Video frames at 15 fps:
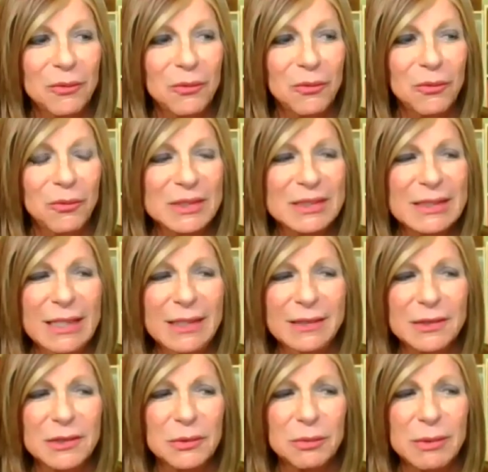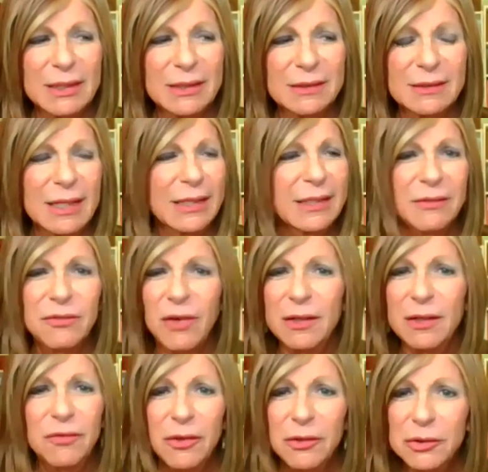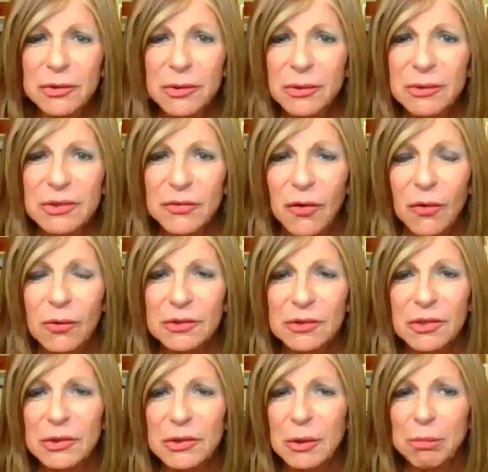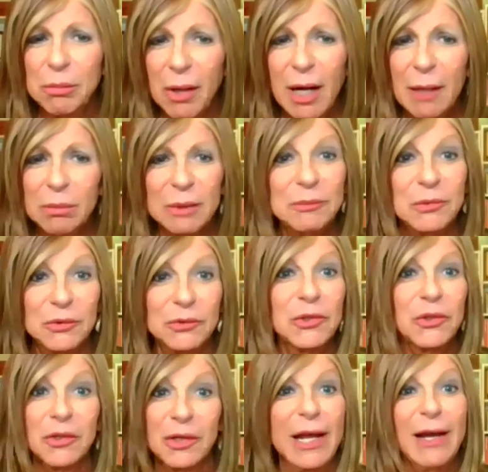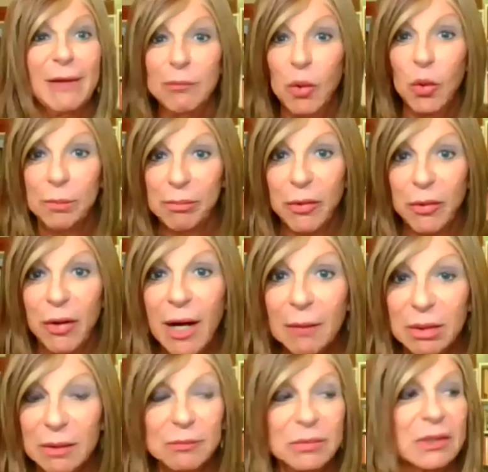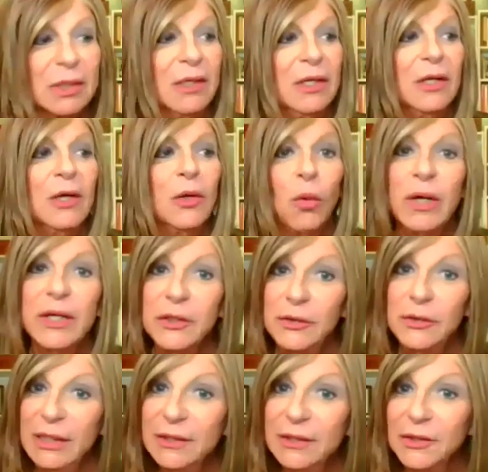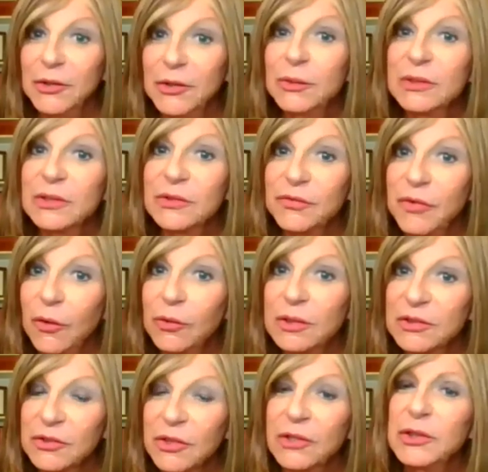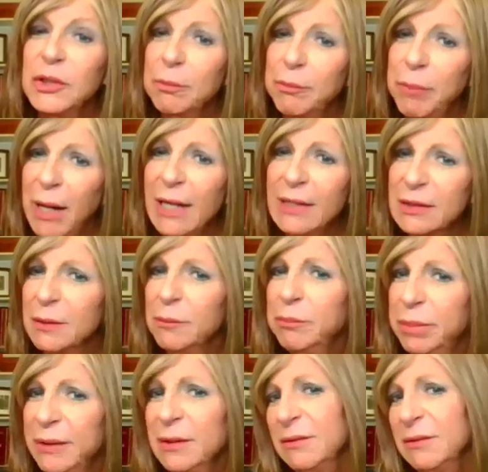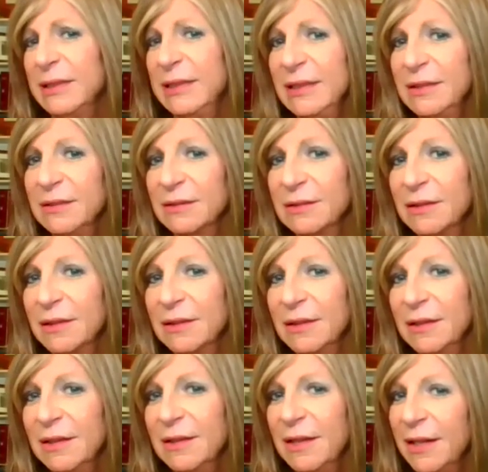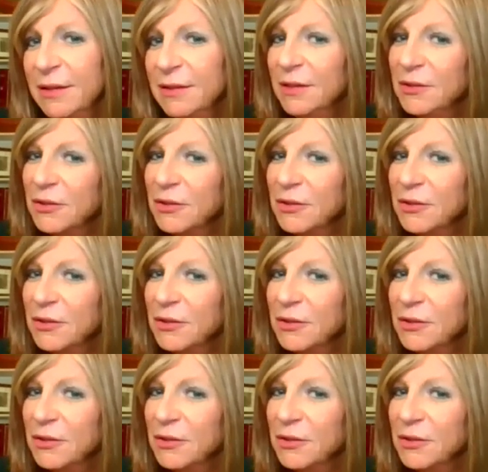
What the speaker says: was saying this week, it's like, if all you do is focus on your problems, you're going to have more problems. What you need to do is focus on your possibilities, and then